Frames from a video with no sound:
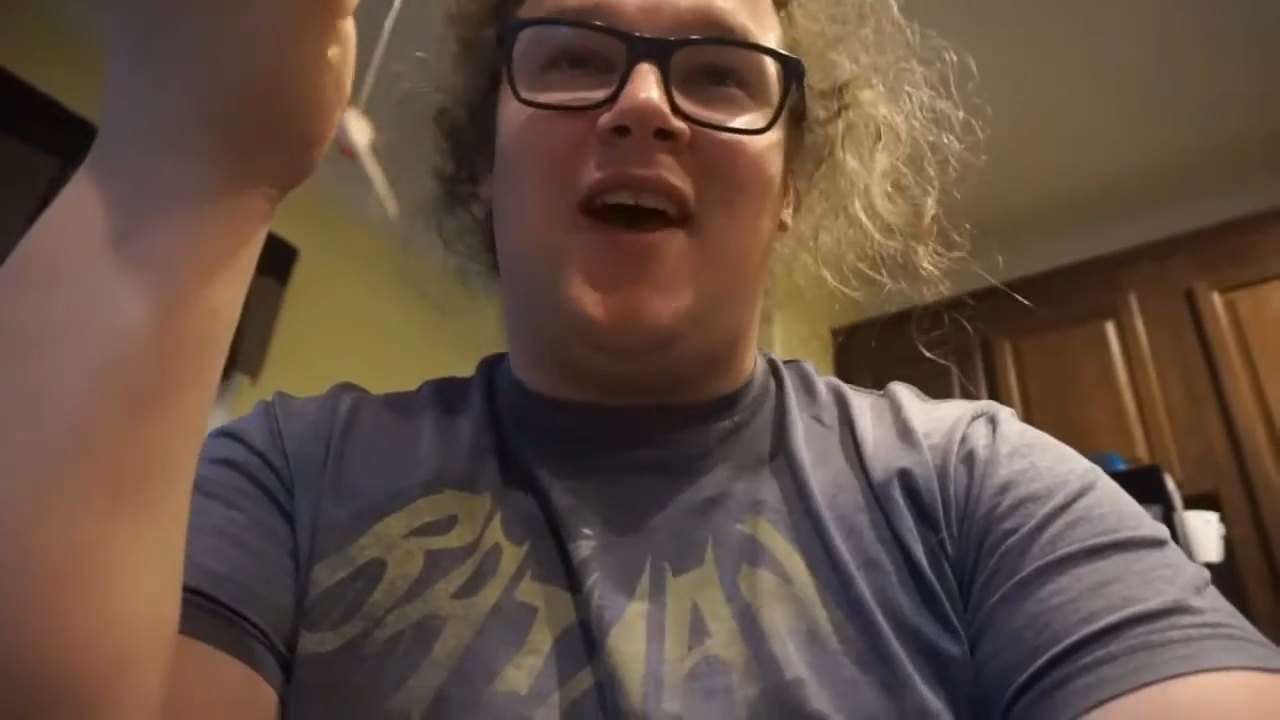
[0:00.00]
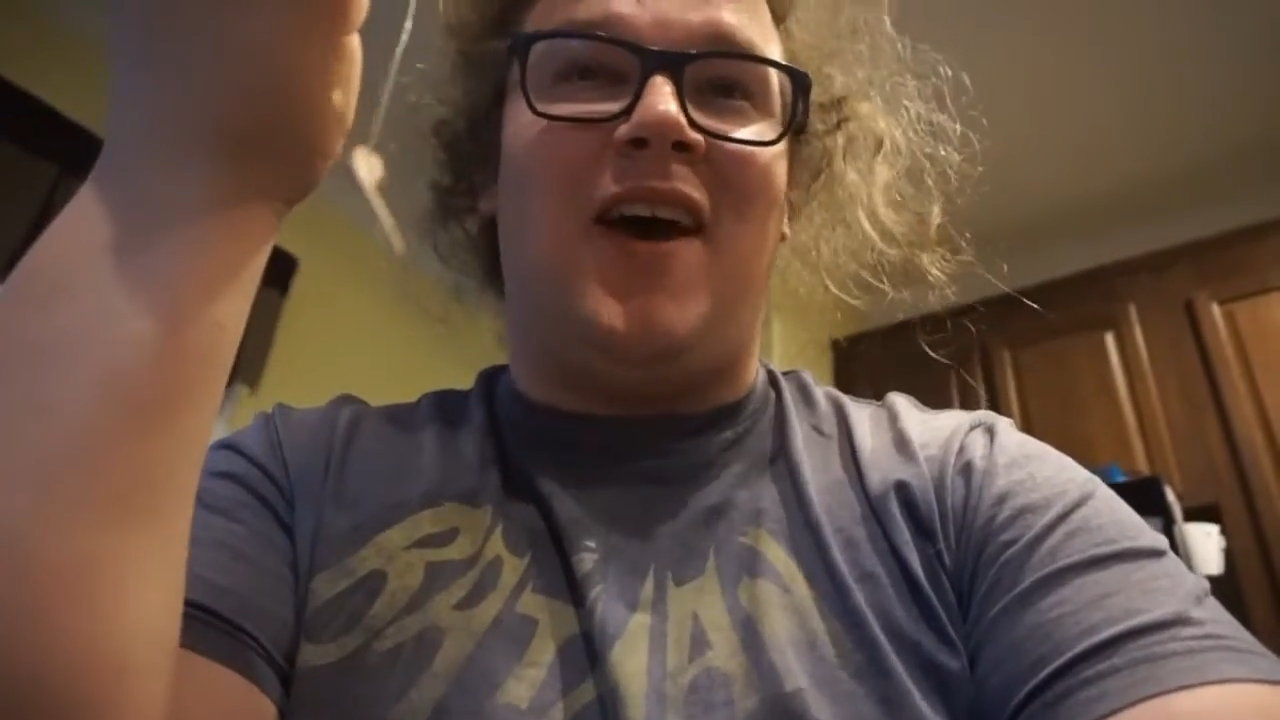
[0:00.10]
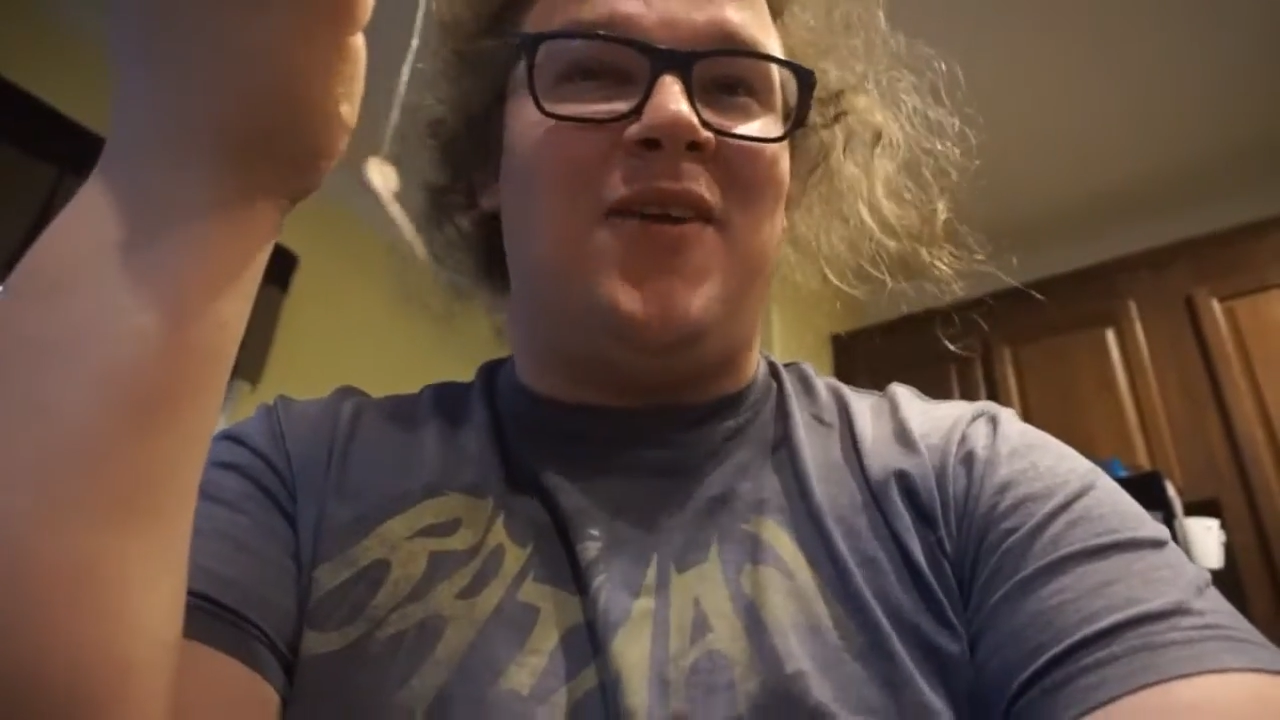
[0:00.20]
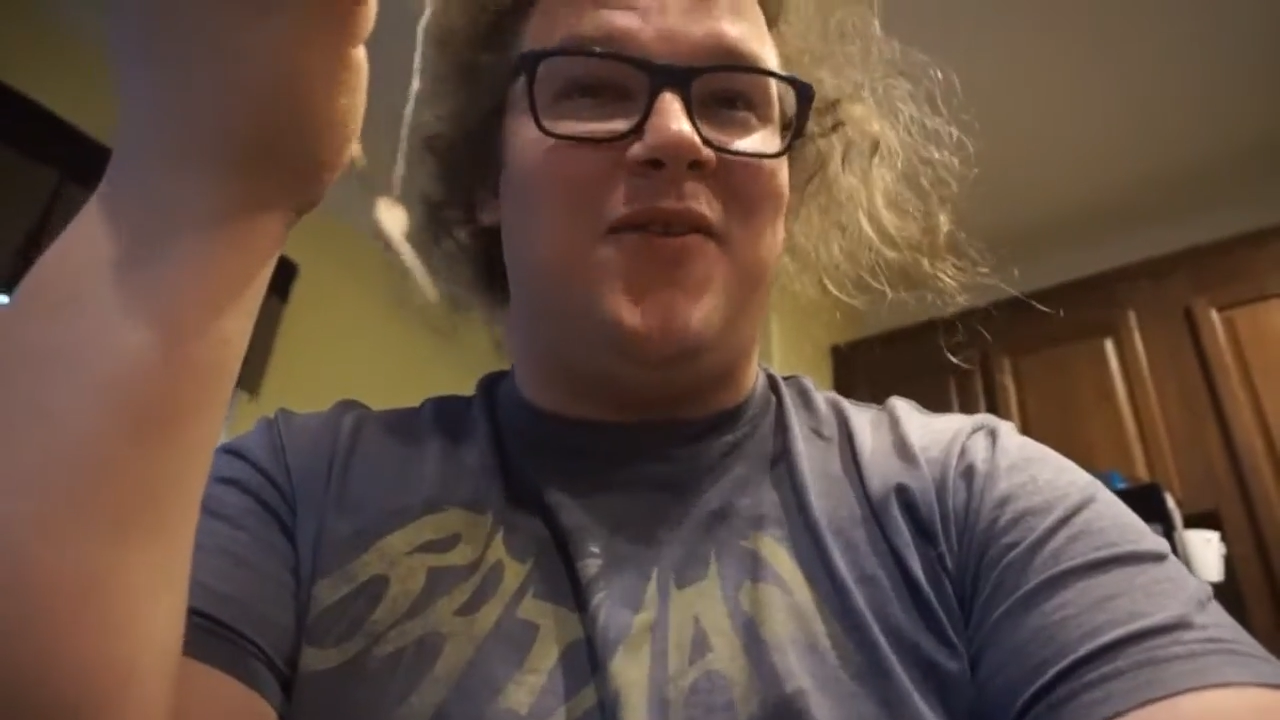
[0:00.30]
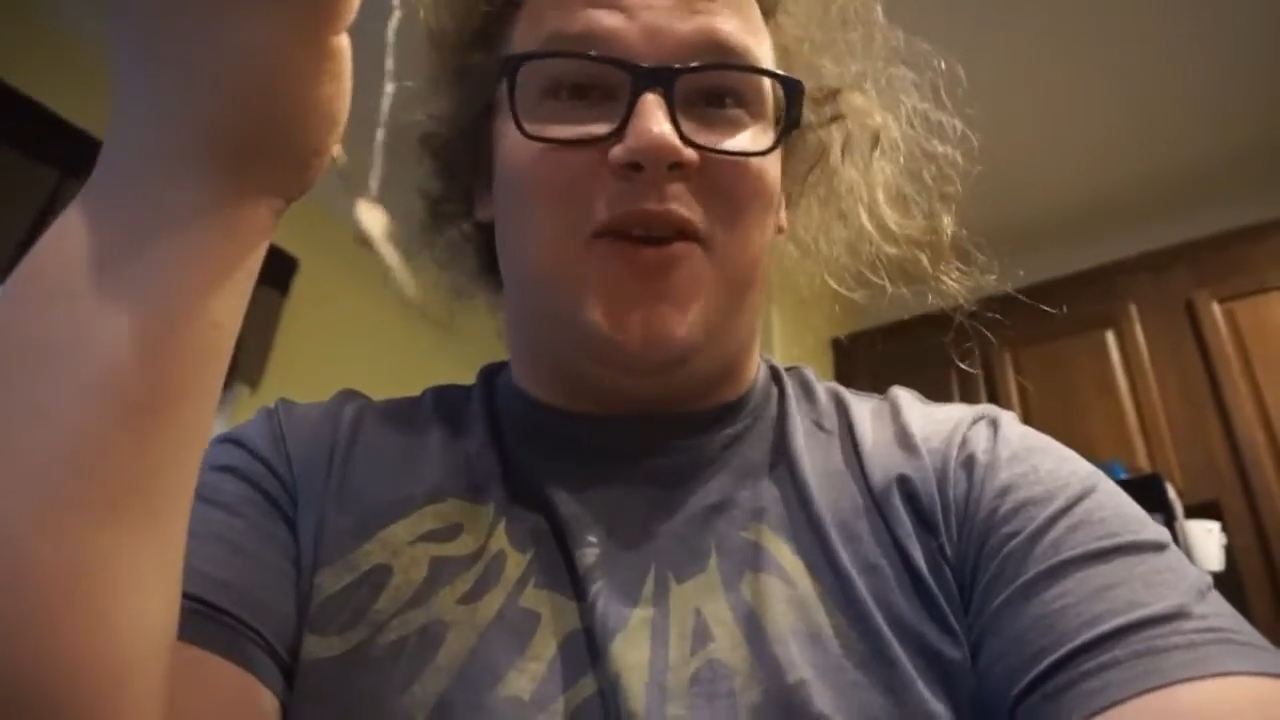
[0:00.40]
I
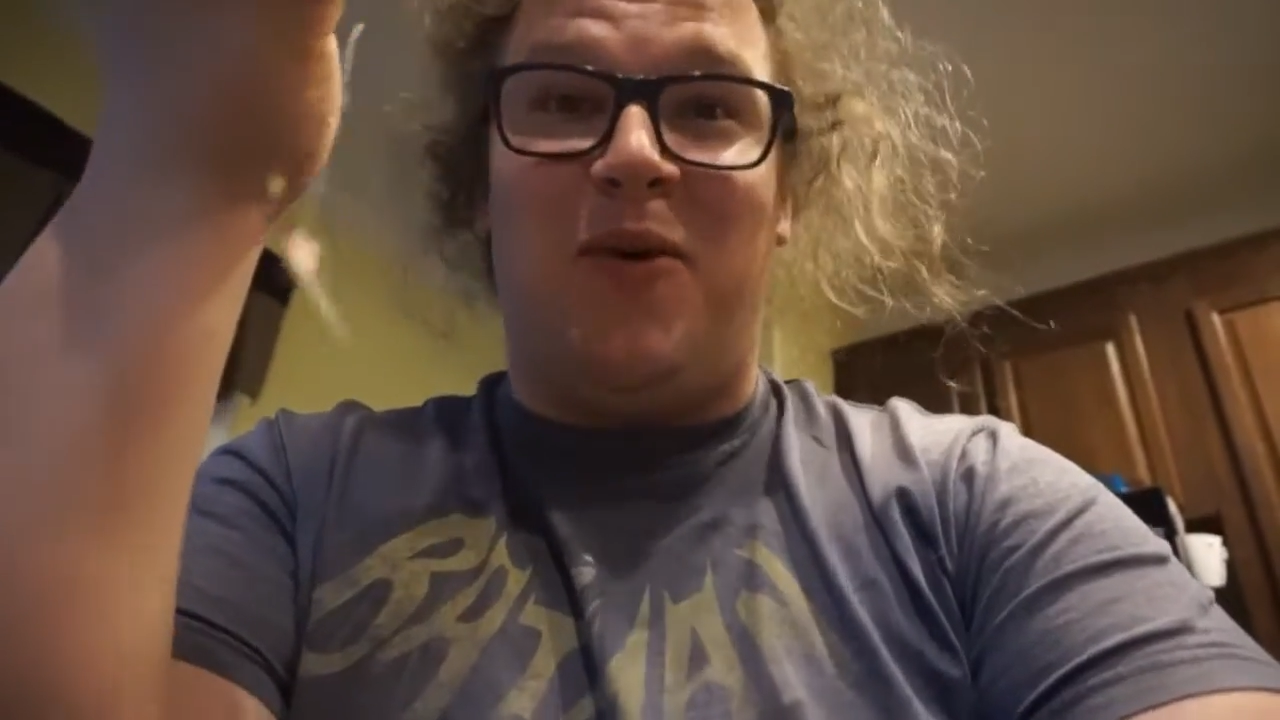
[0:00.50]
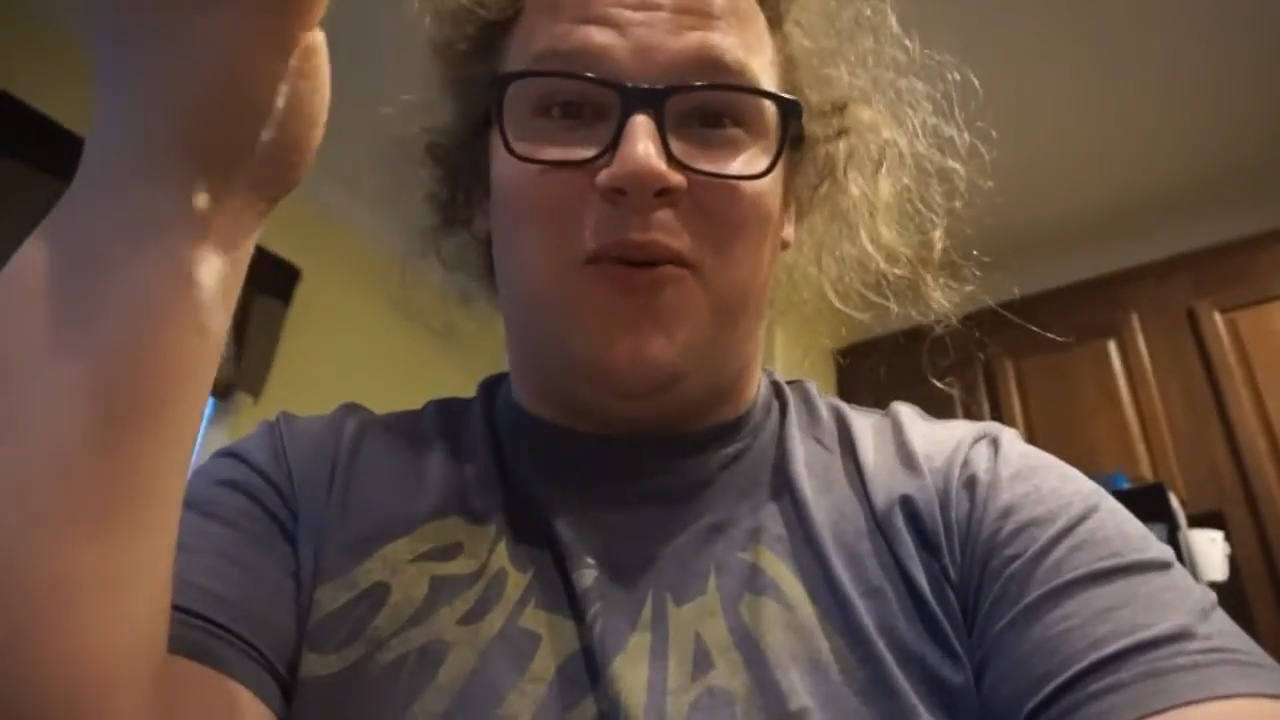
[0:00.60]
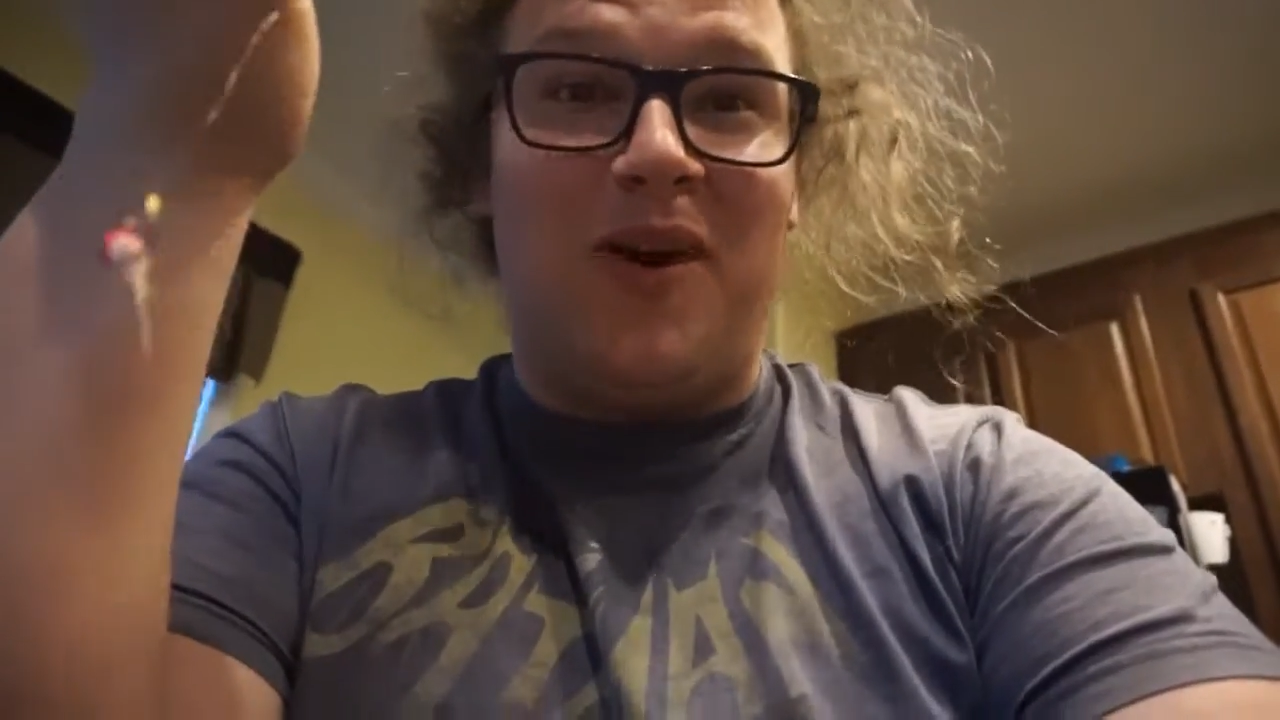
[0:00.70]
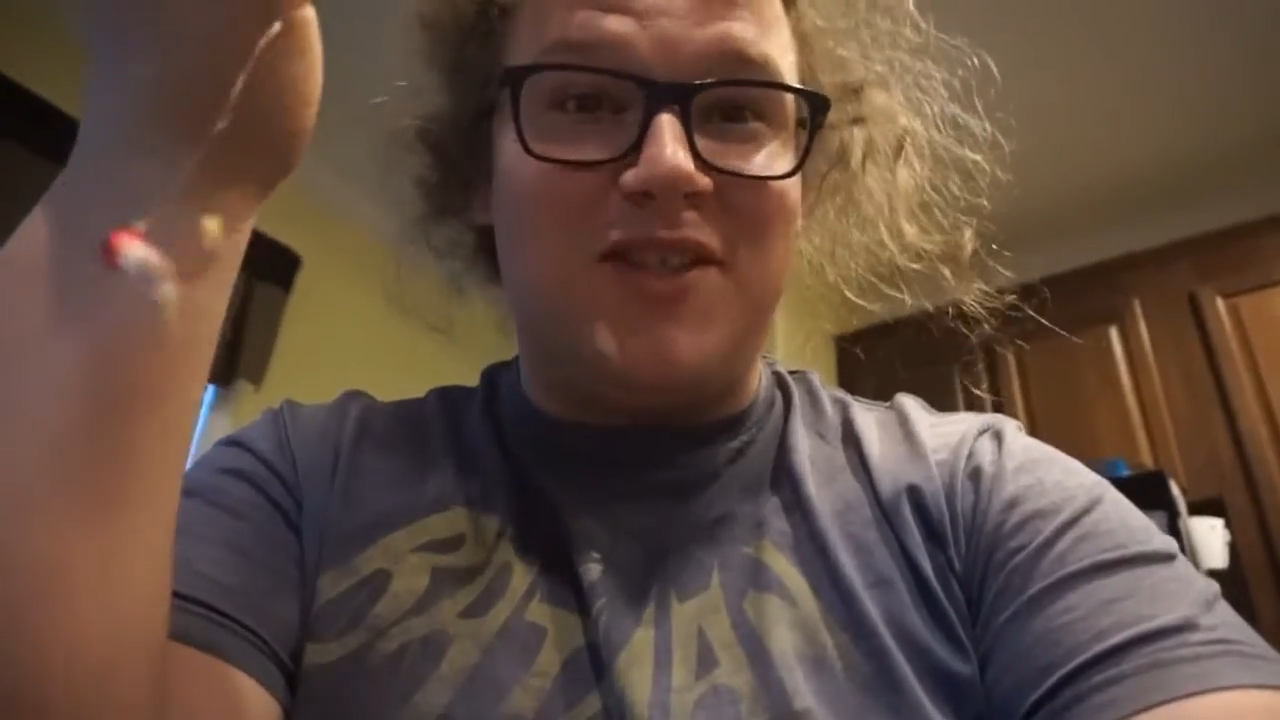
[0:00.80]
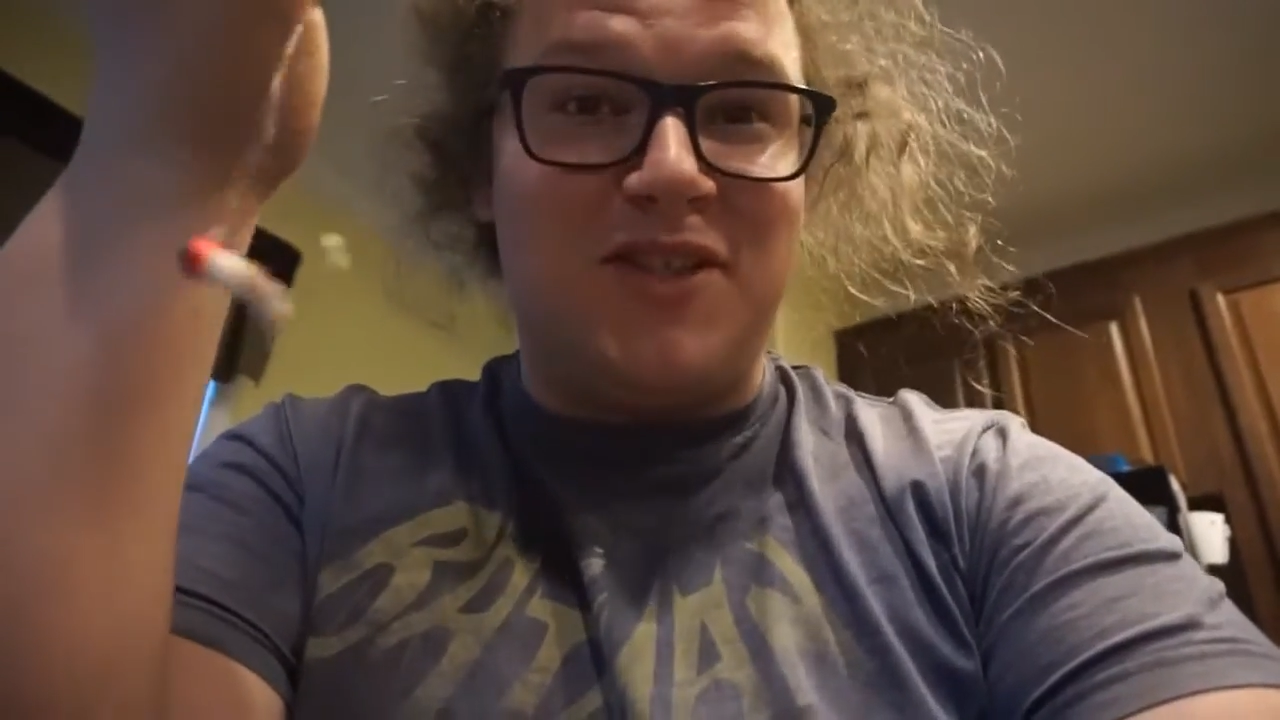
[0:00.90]
don't know what